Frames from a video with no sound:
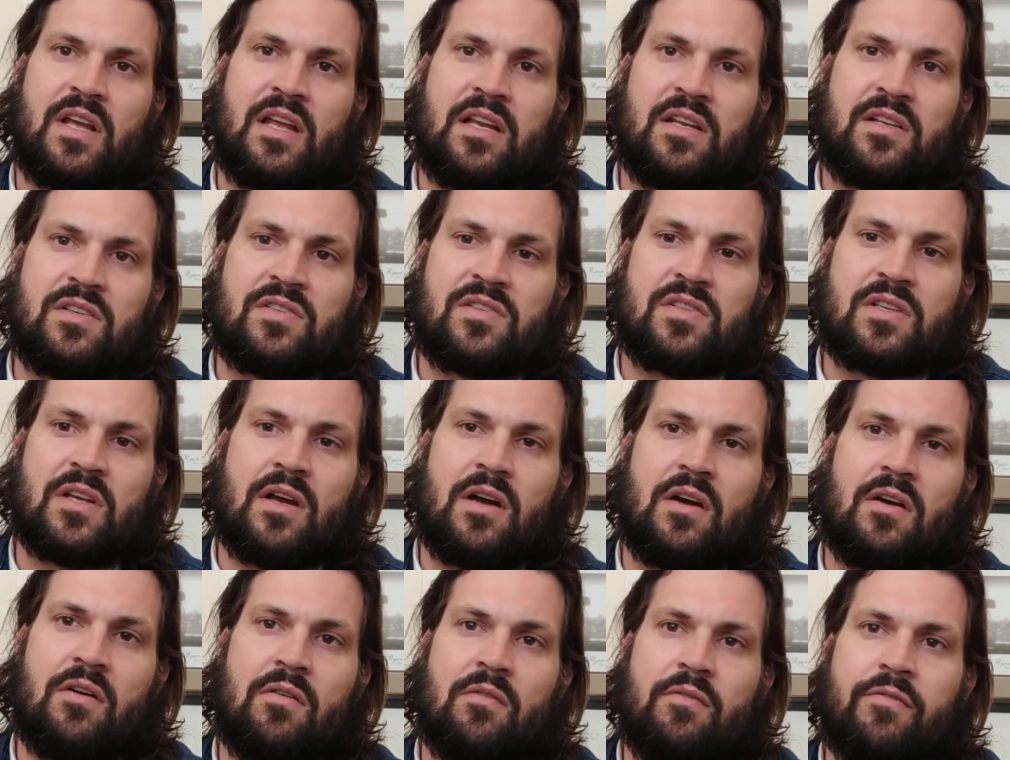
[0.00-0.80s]
And
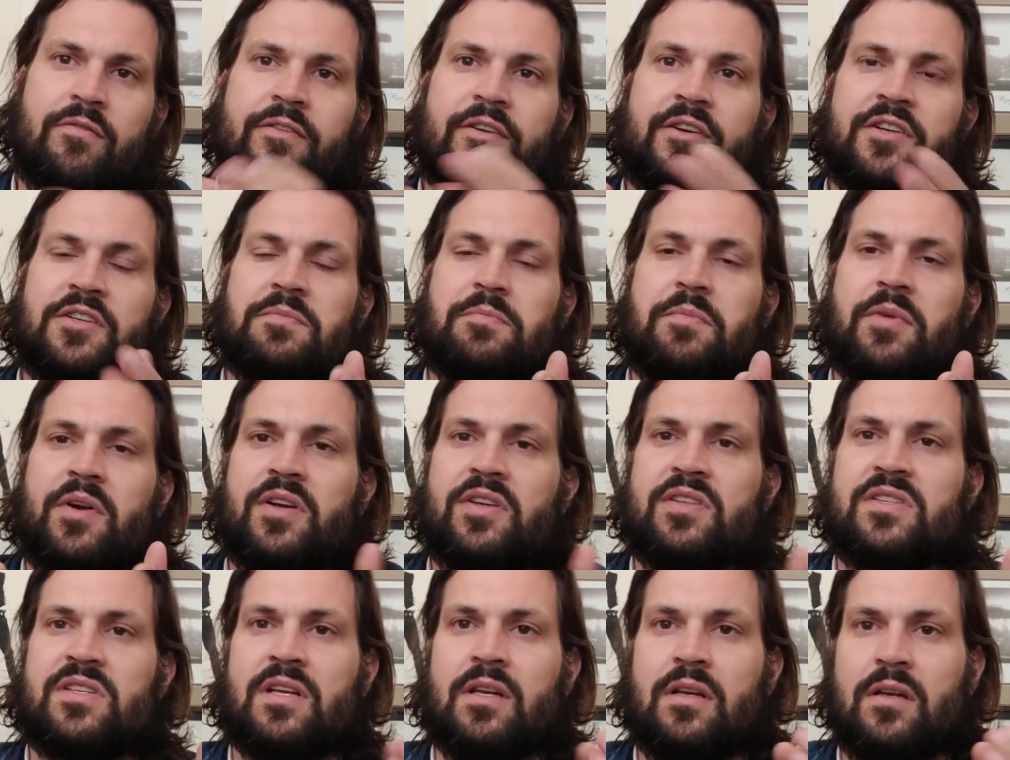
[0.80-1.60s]
so, first
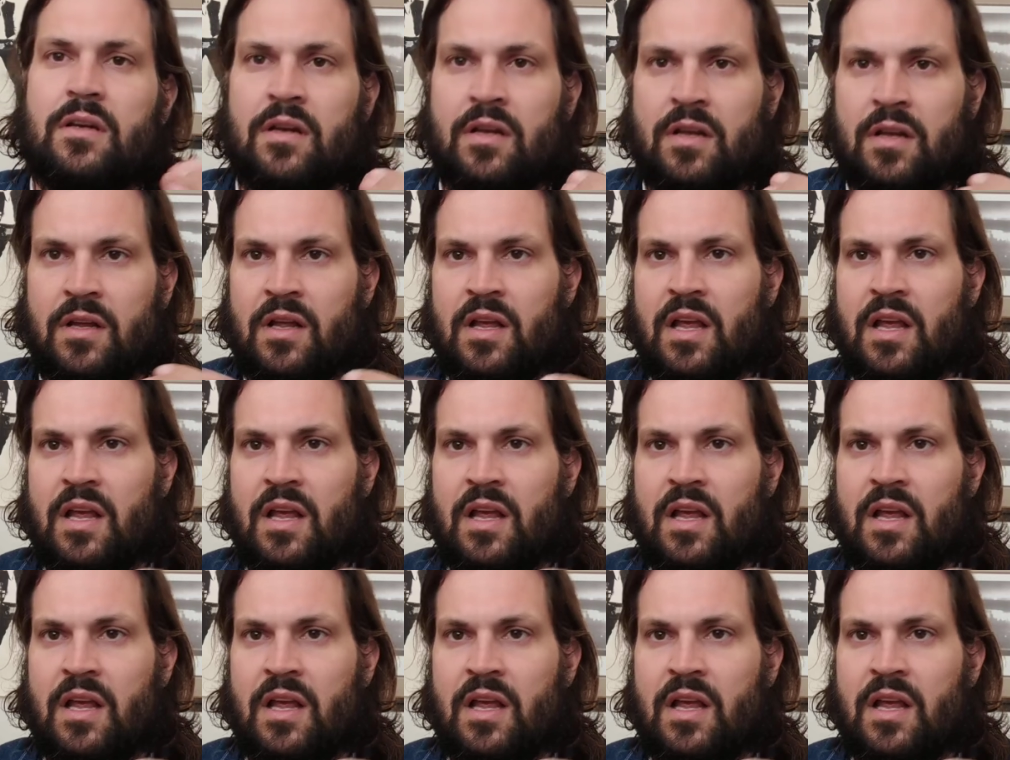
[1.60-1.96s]
person,